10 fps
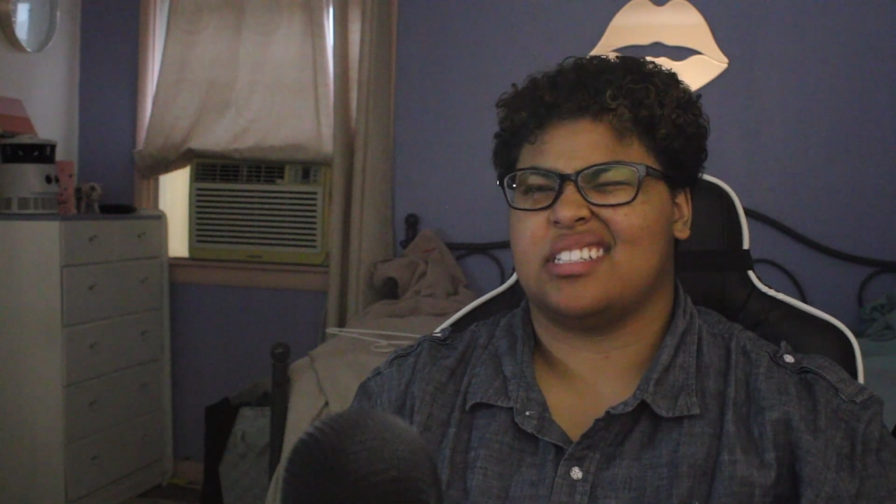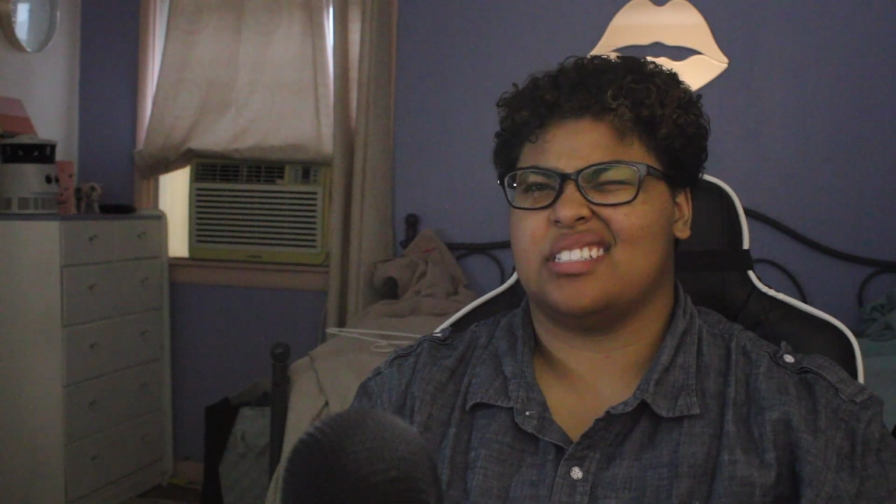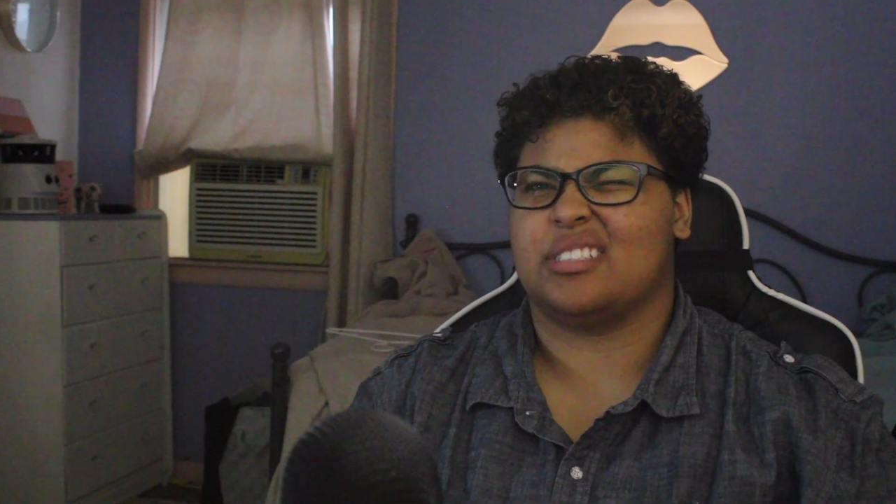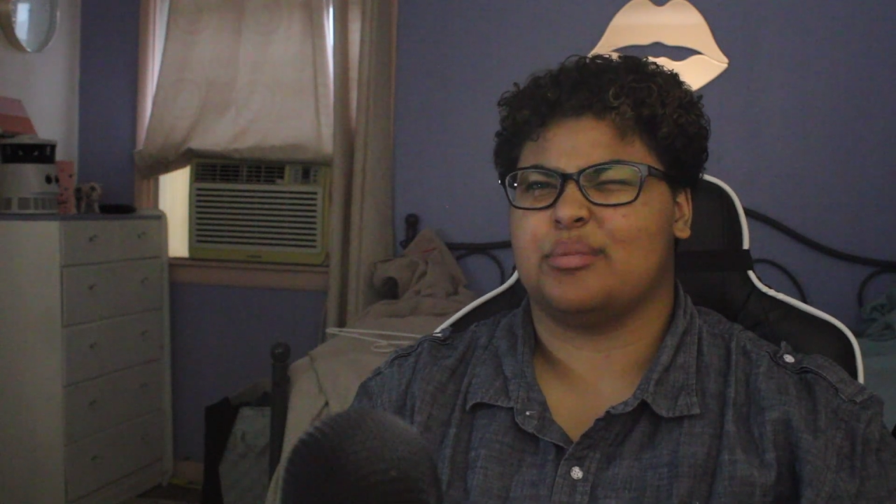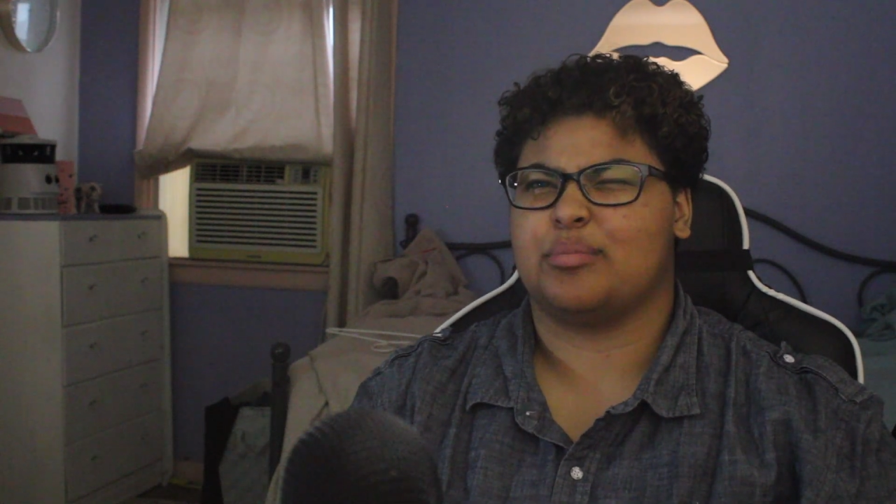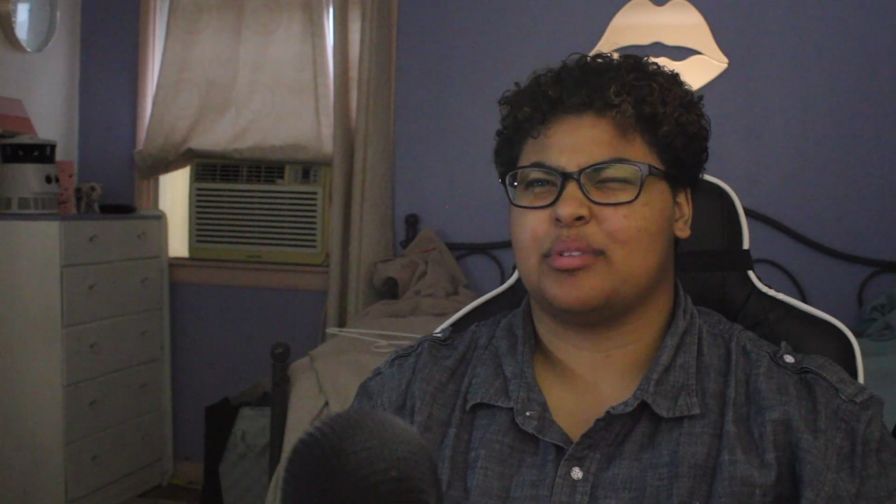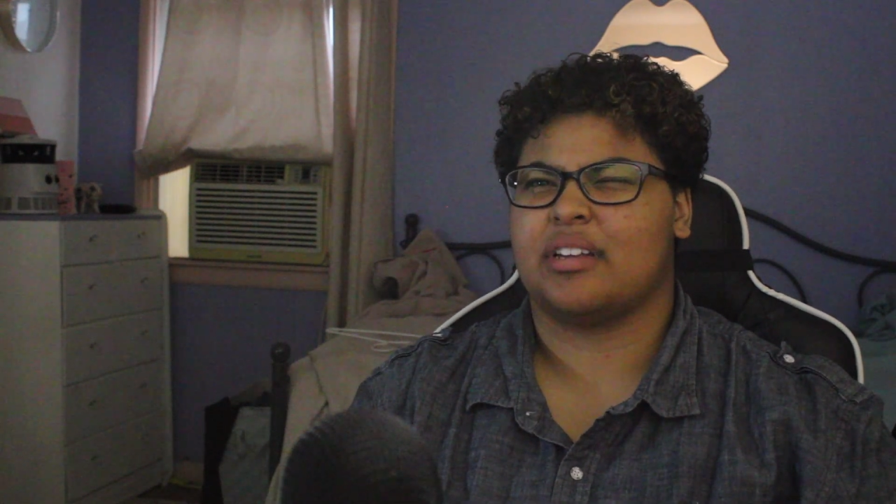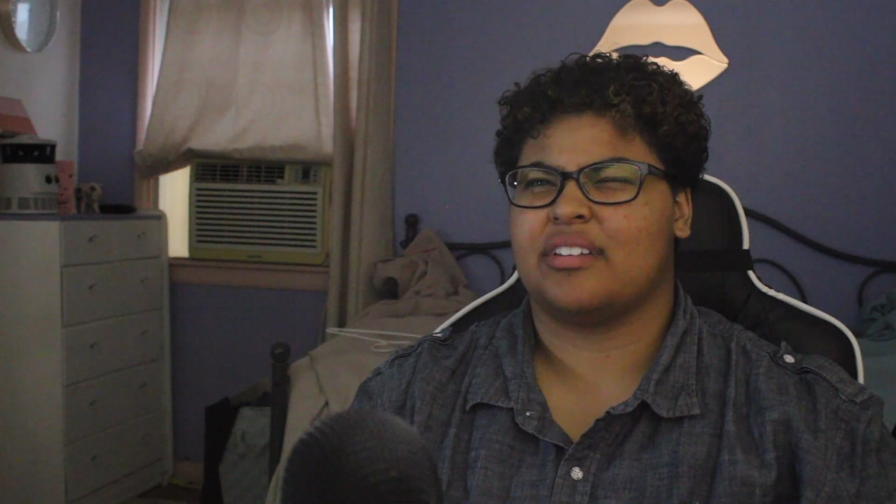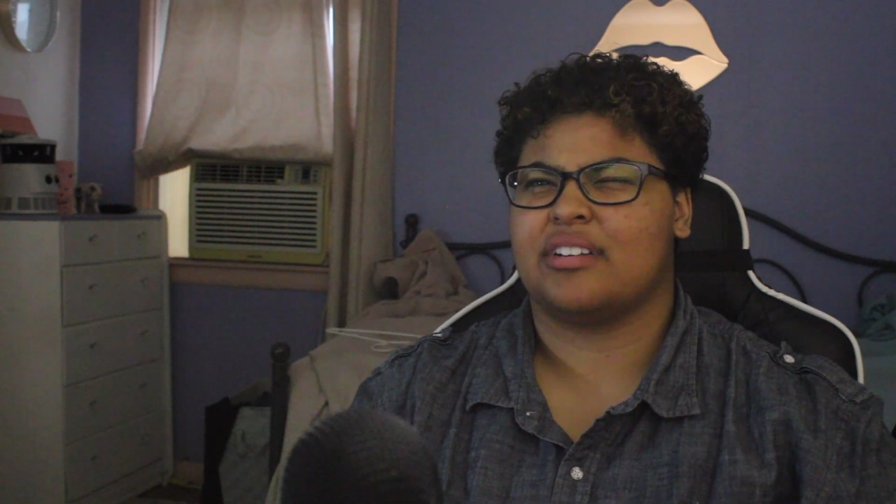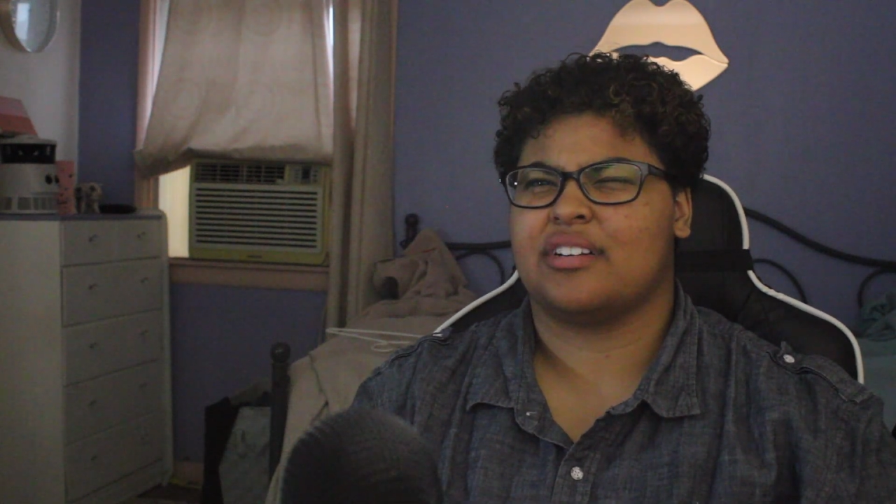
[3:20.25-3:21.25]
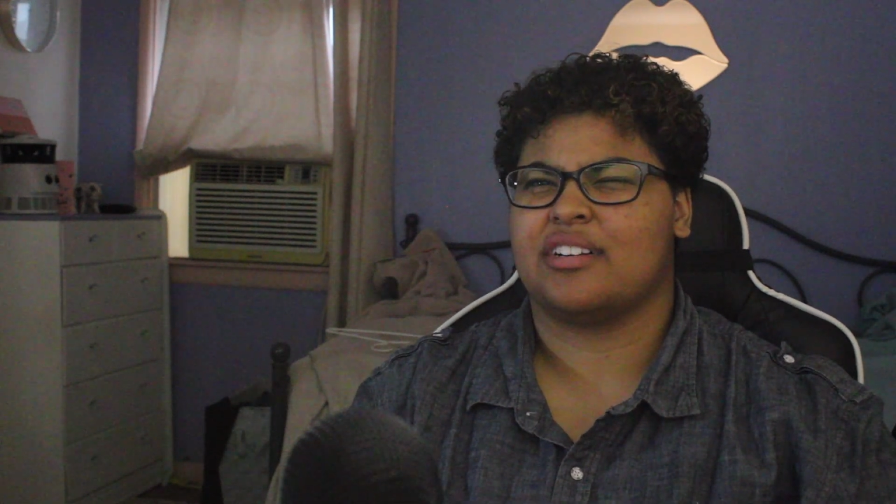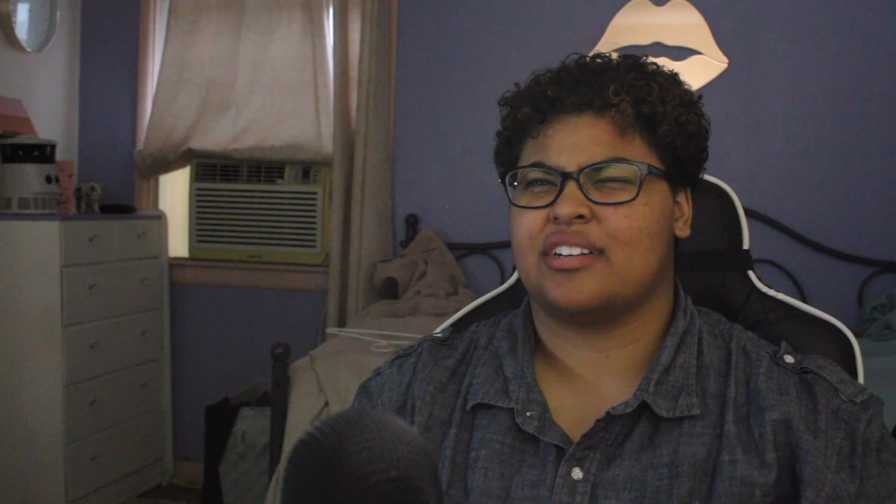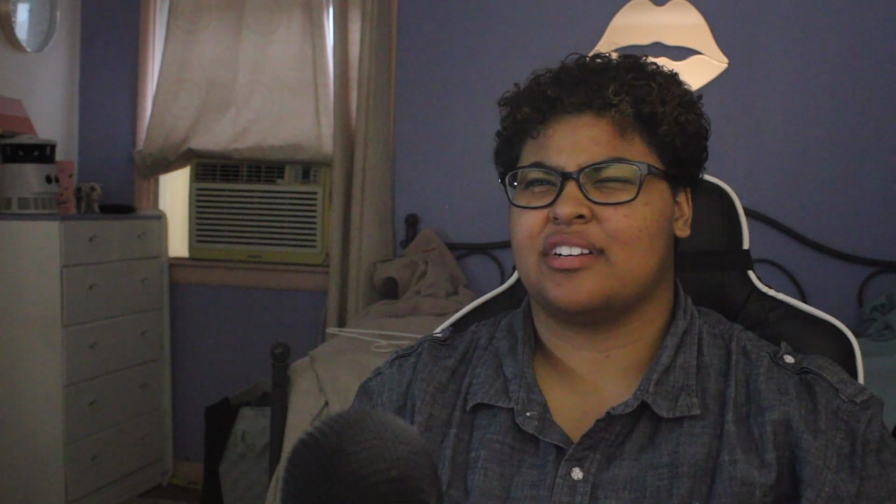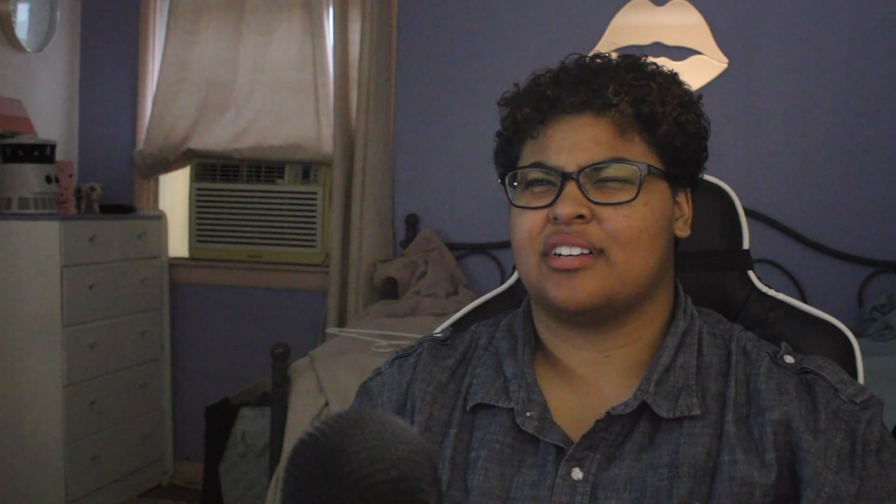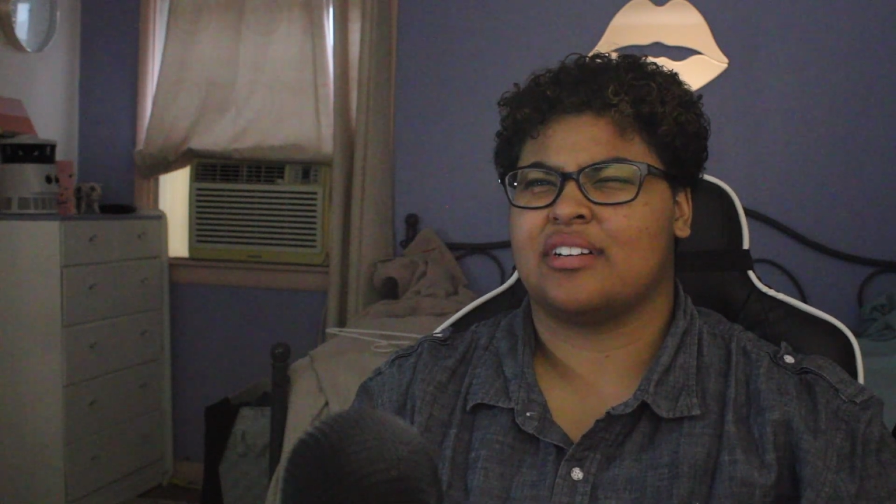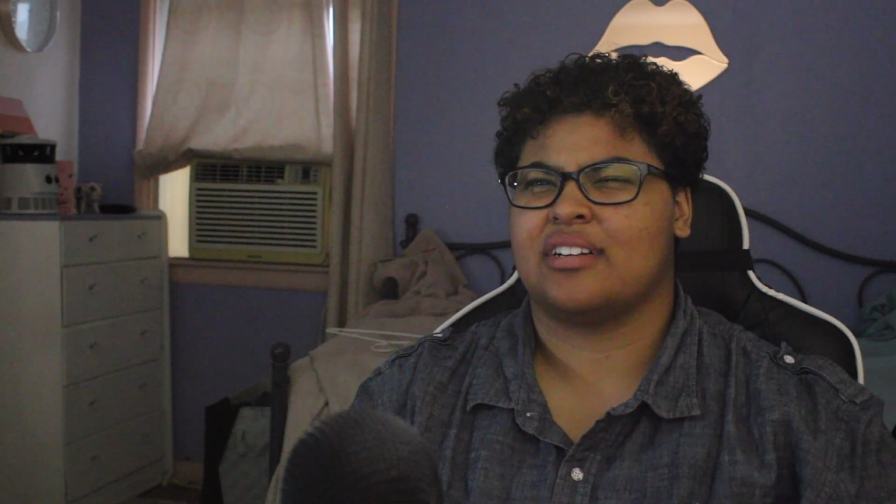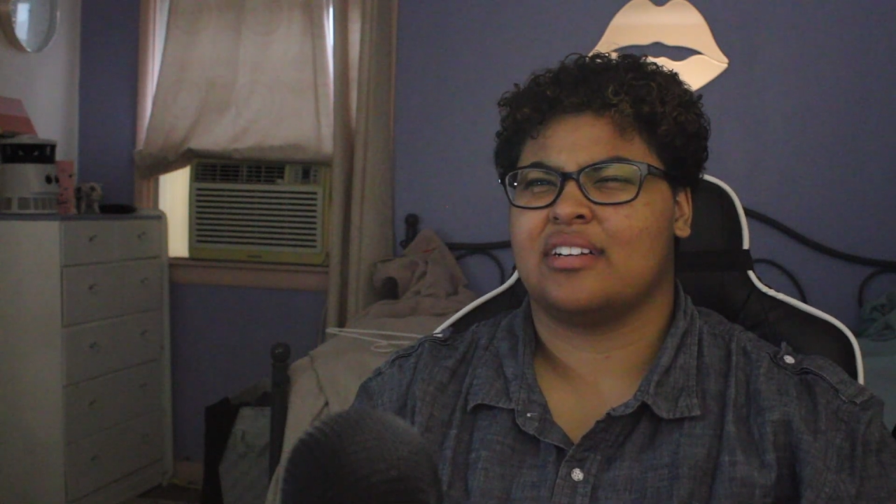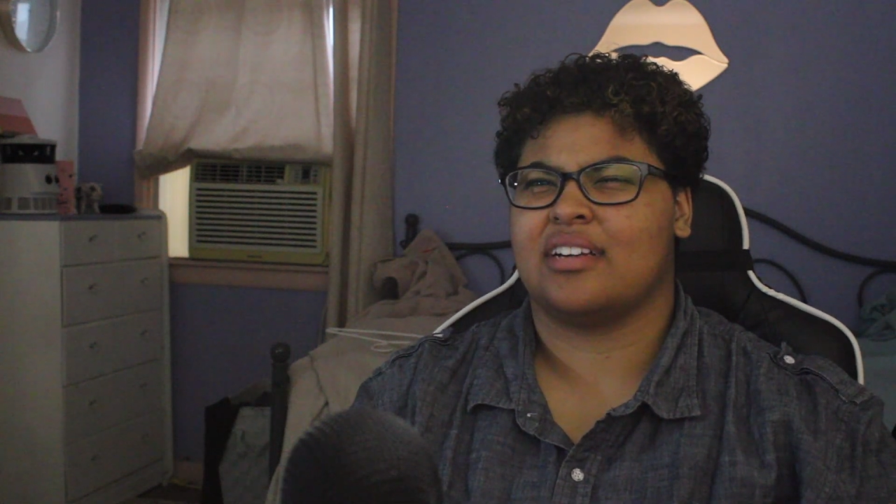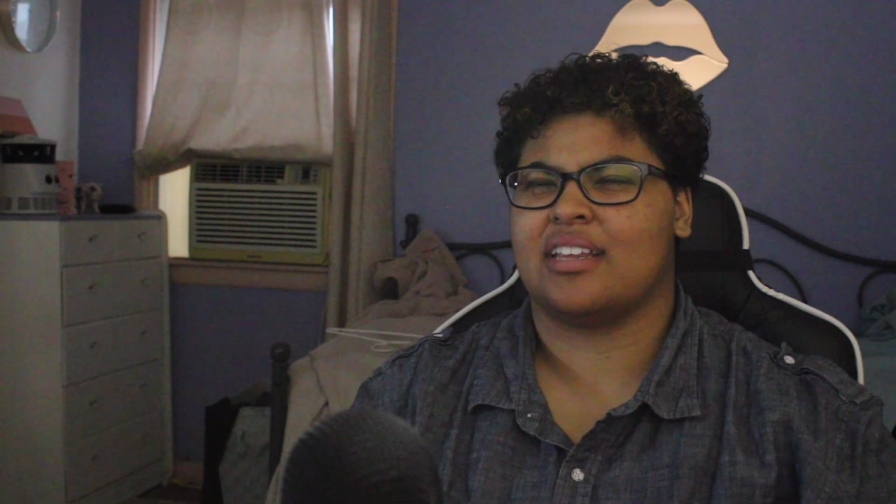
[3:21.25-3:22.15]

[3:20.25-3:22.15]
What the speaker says: his brother.